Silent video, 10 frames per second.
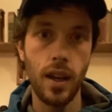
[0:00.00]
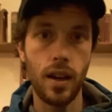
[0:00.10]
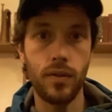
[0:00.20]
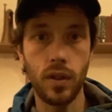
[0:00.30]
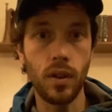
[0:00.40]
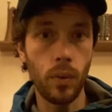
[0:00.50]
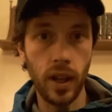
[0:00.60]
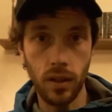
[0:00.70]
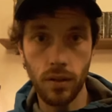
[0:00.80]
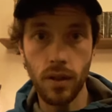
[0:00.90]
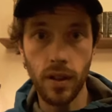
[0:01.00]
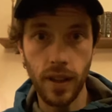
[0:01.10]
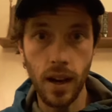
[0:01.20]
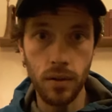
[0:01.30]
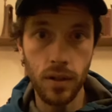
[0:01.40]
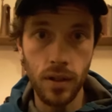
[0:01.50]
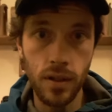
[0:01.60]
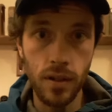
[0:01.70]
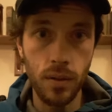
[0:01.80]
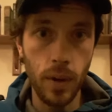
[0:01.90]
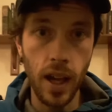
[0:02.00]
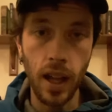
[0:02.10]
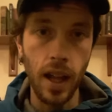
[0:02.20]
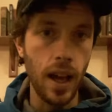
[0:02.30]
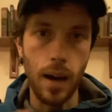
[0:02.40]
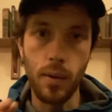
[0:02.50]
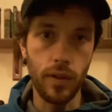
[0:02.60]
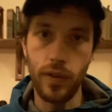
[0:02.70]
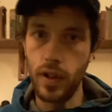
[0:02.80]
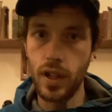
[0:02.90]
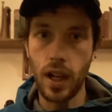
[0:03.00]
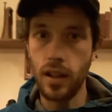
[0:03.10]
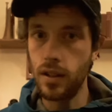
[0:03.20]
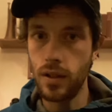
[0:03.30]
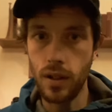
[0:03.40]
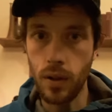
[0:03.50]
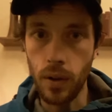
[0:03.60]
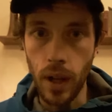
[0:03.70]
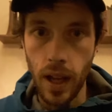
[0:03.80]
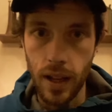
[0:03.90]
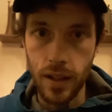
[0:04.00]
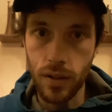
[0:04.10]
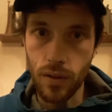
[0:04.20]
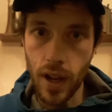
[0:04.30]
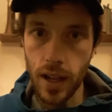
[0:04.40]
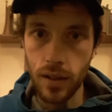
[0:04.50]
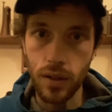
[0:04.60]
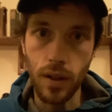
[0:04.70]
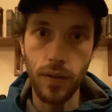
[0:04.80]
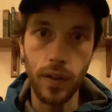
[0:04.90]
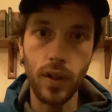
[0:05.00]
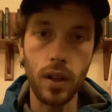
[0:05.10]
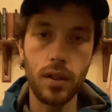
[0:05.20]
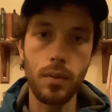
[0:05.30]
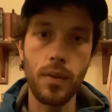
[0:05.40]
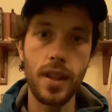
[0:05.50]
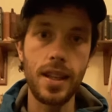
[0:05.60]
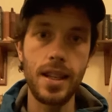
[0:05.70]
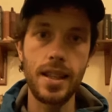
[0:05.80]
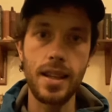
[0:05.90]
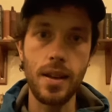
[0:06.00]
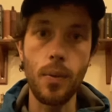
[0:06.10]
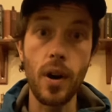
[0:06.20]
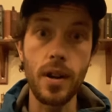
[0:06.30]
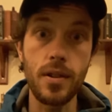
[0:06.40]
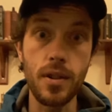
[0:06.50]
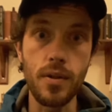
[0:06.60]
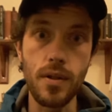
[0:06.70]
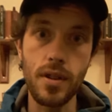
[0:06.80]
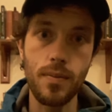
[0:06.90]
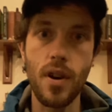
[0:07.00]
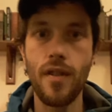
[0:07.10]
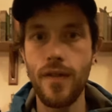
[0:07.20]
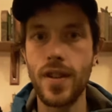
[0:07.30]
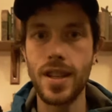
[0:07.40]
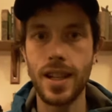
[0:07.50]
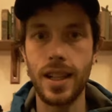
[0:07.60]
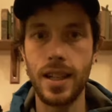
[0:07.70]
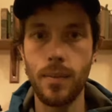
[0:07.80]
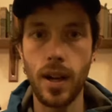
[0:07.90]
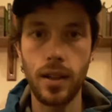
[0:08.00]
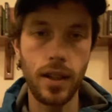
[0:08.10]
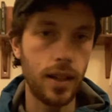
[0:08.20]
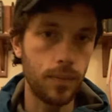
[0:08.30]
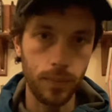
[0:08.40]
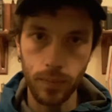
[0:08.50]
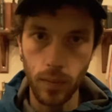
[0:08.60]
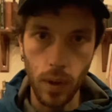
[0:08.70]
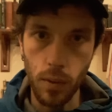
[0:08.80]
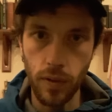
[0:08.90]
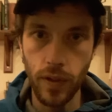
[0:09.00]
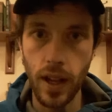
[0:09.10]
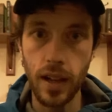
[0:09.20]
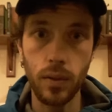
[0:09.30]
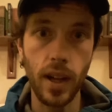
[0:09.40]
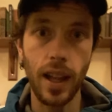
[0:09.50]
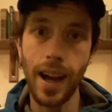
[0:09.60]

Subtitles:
I've done the Welsh 3000ers as well. I'm up for a challenge, you know, it's great. So if you've got something that you want to do that's more physically demanding, I'm up for that as well.